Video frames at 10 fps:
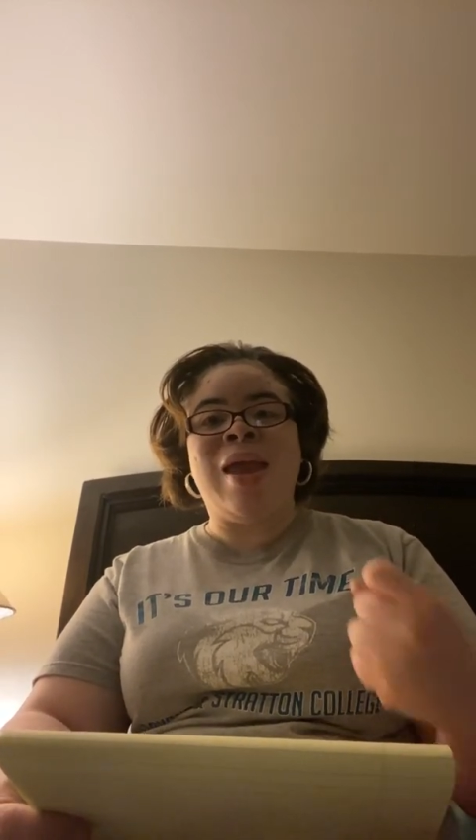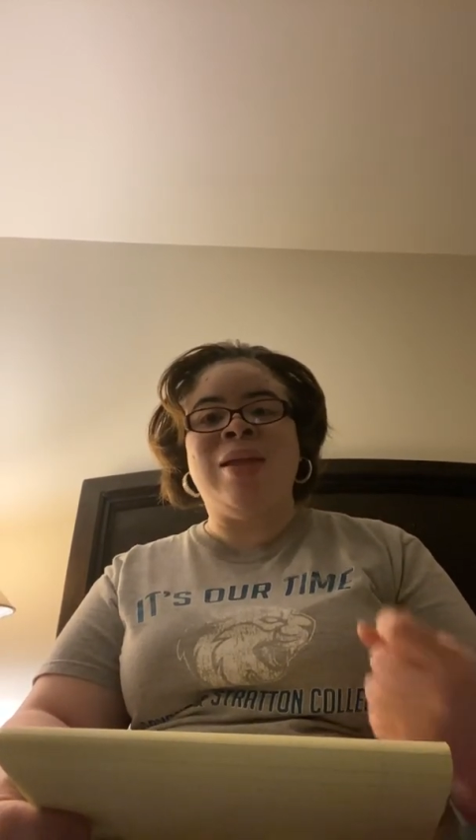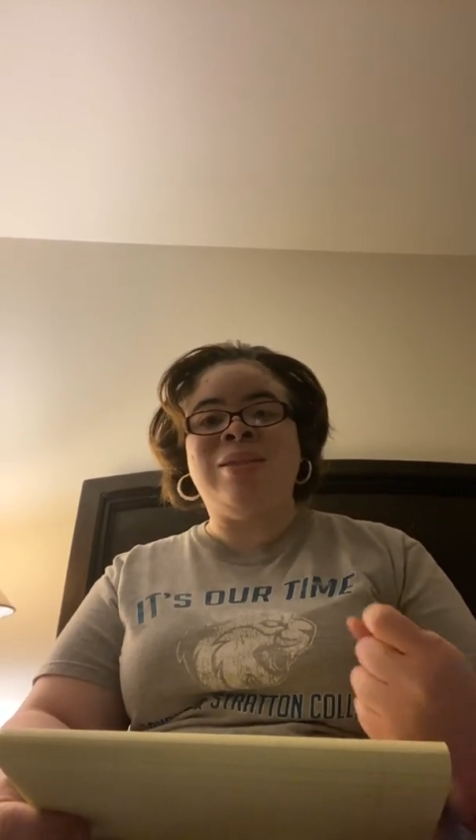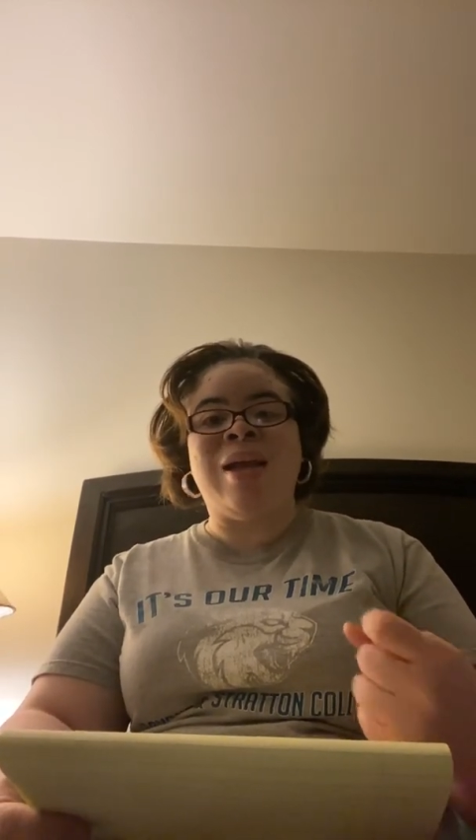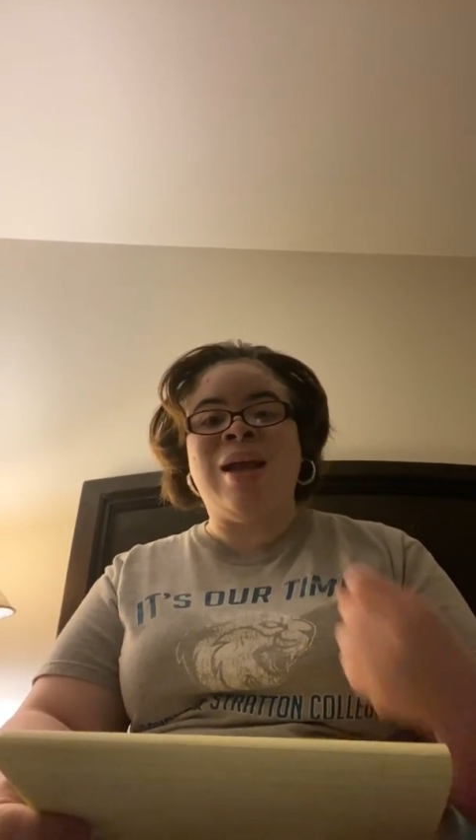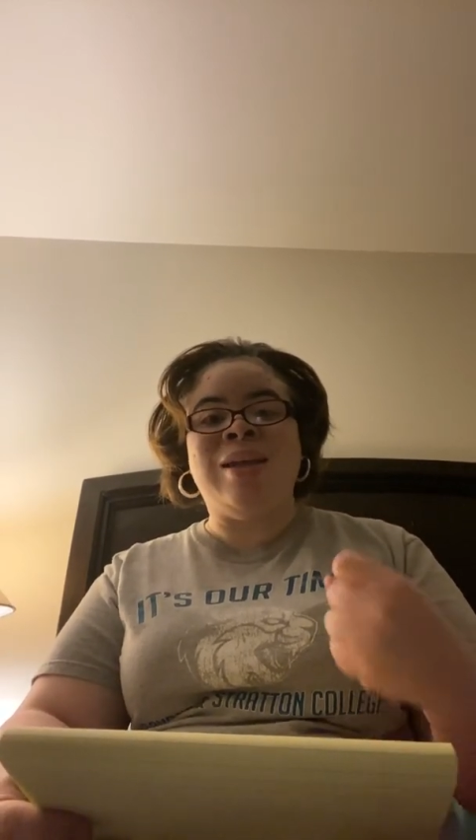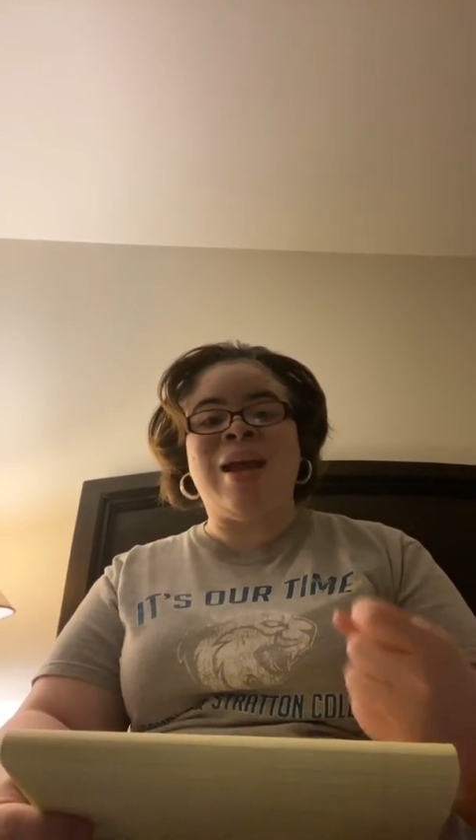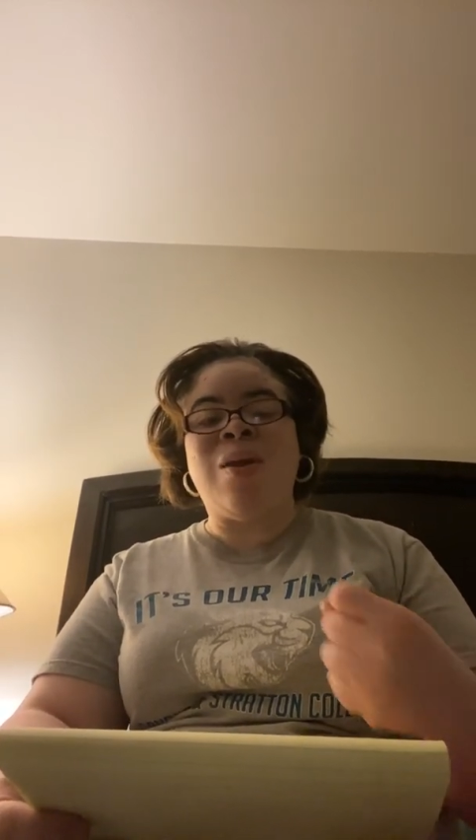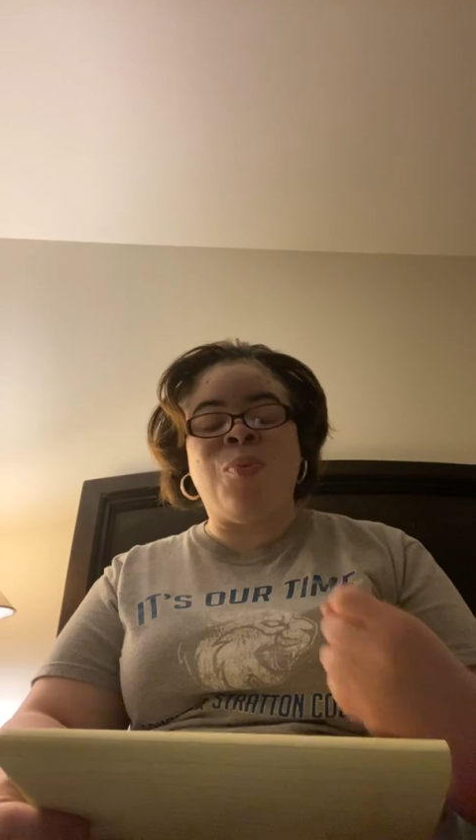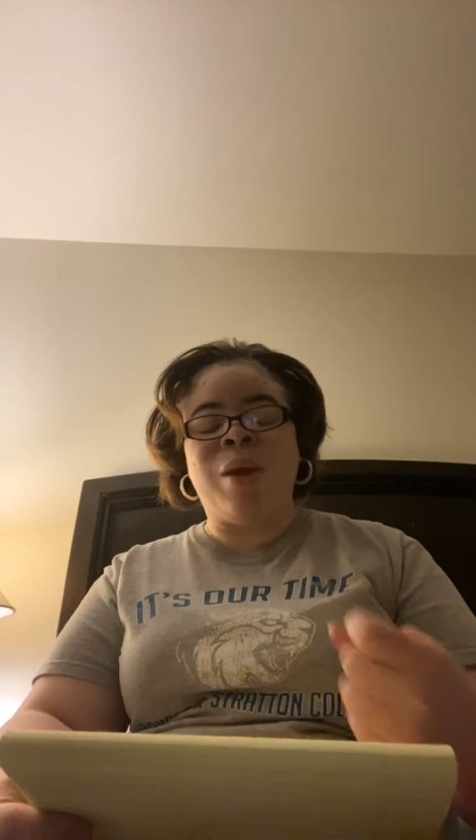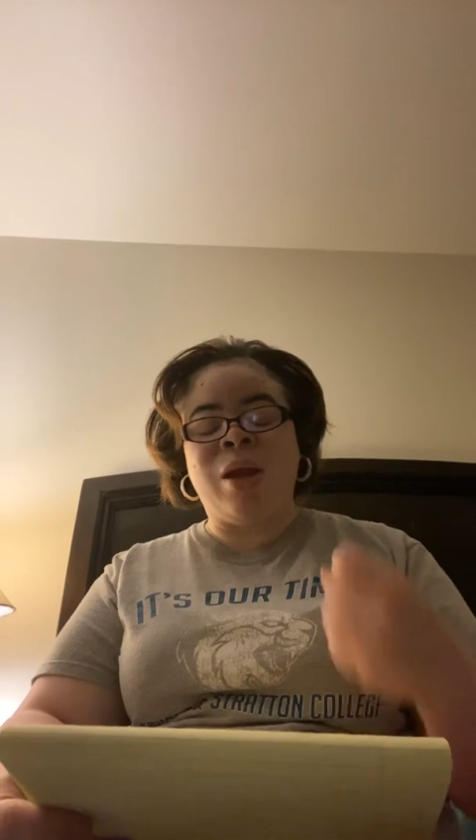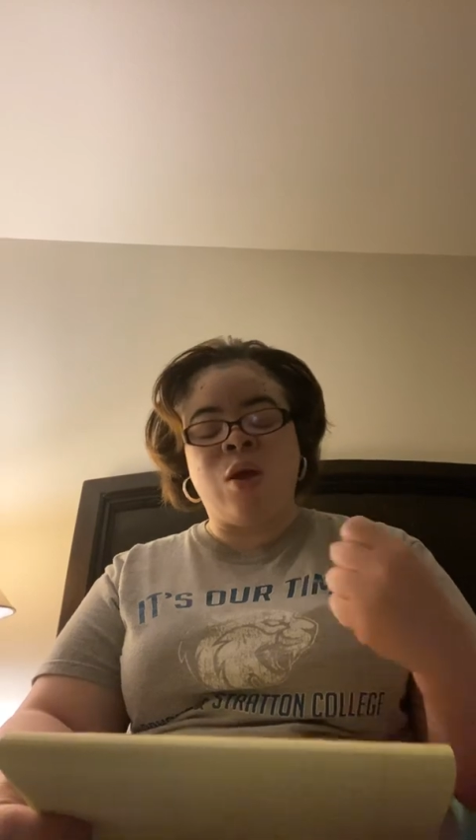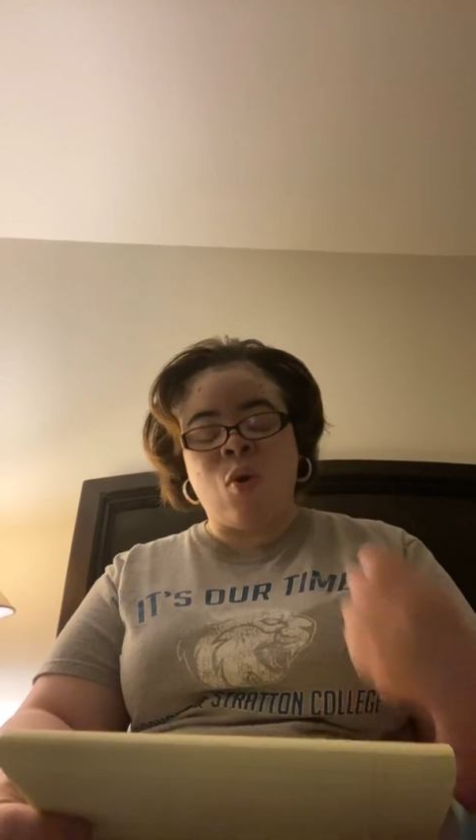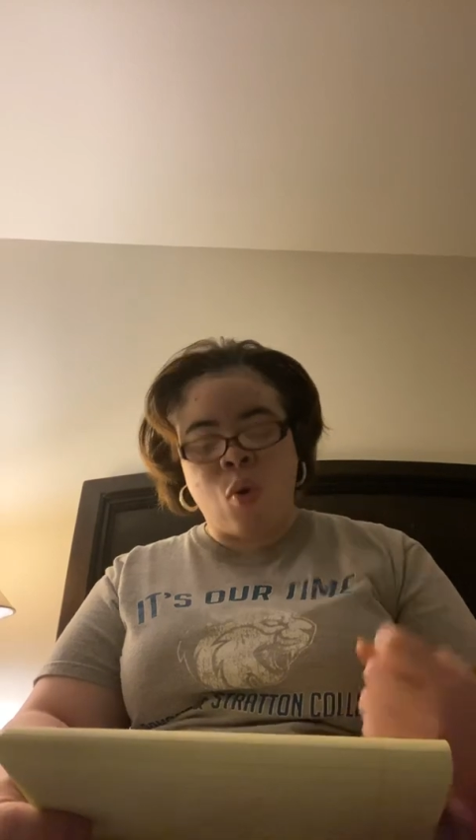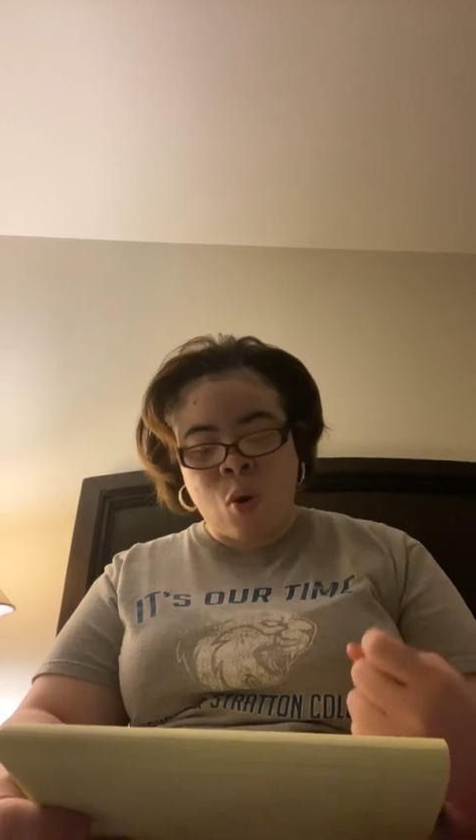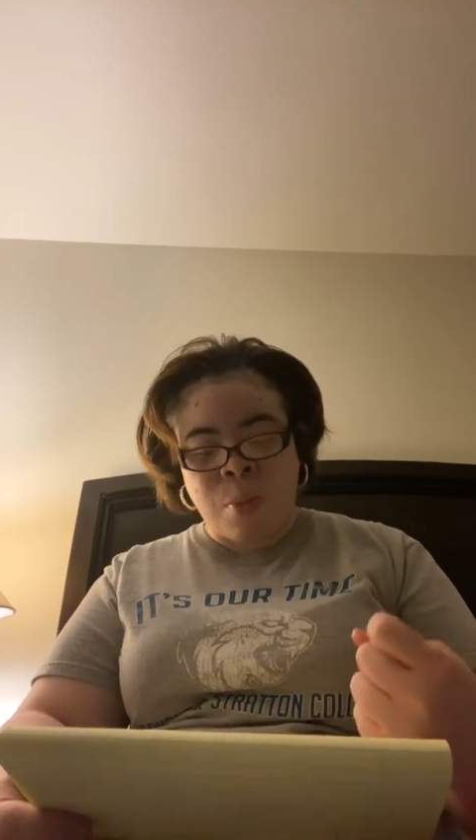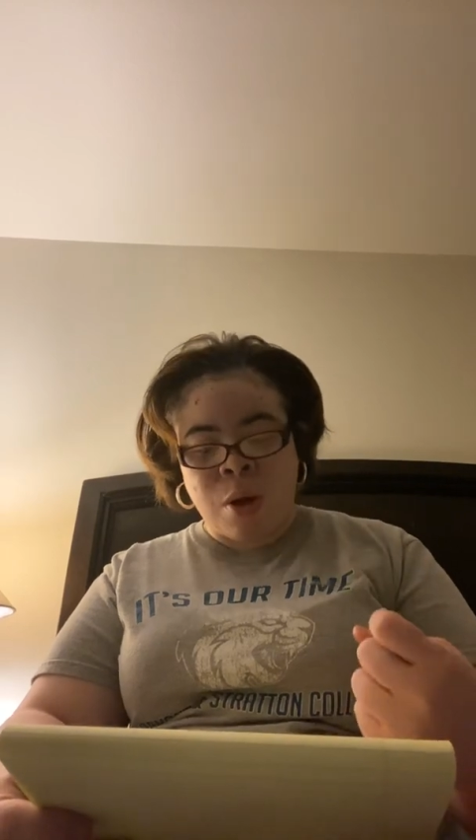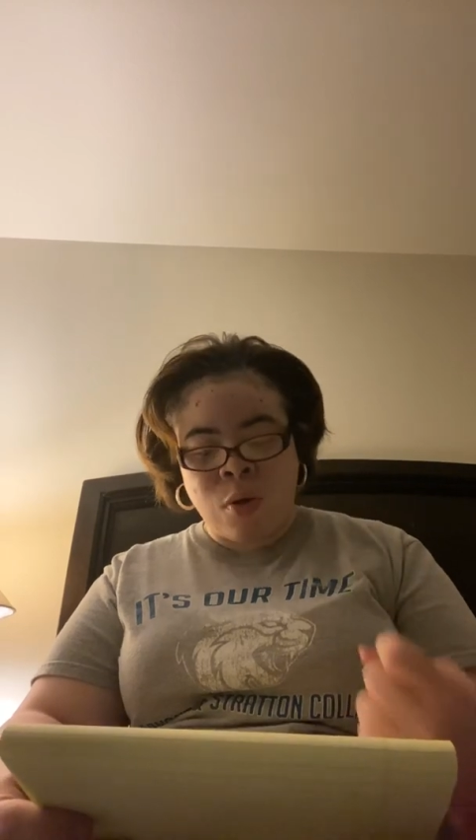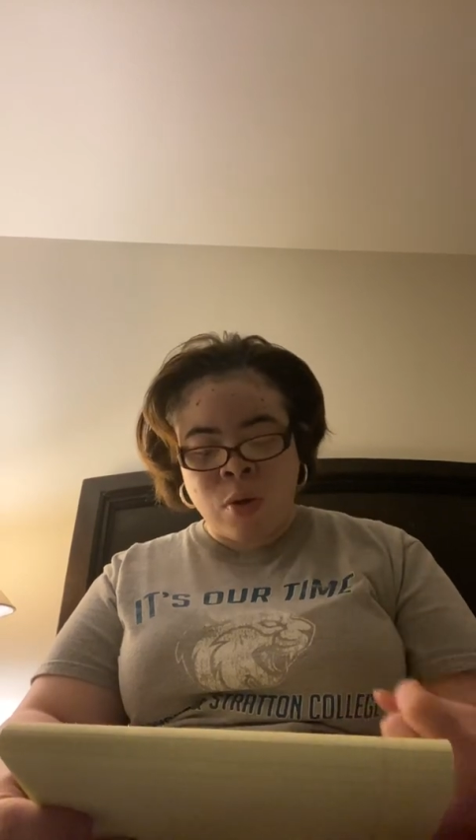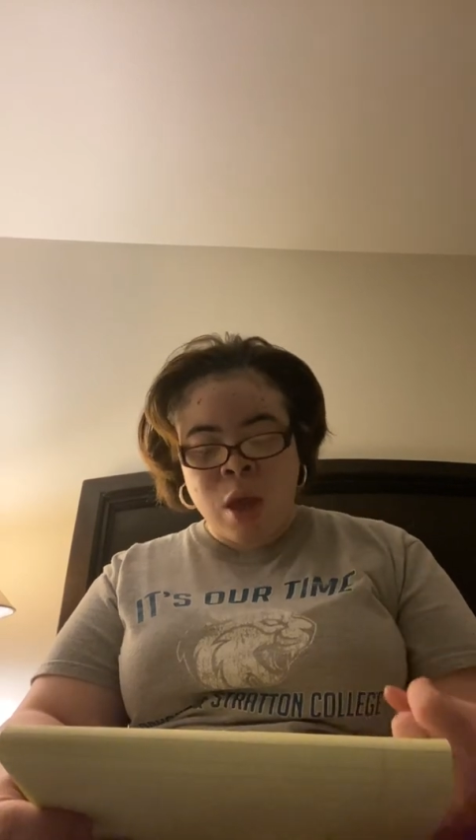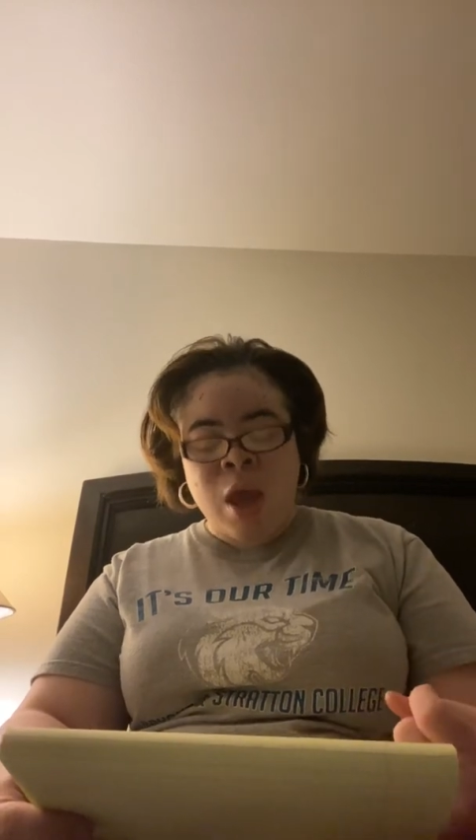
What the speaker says: antidiuretic hormone.